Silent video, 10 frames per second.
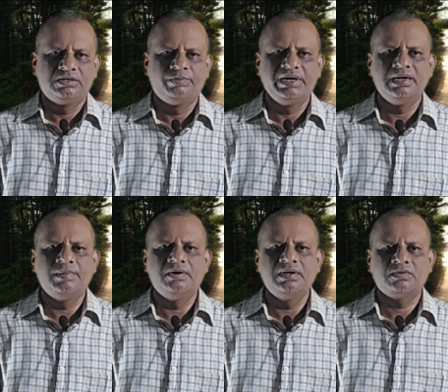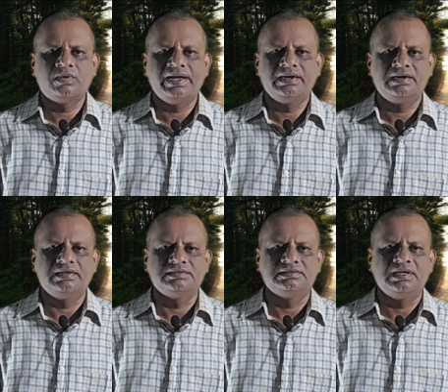To bring about a
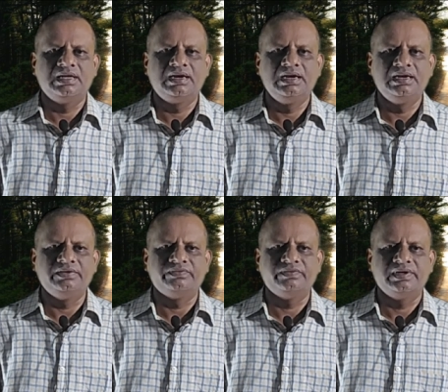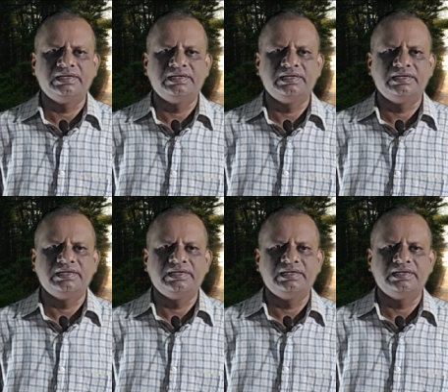quietness, a relief,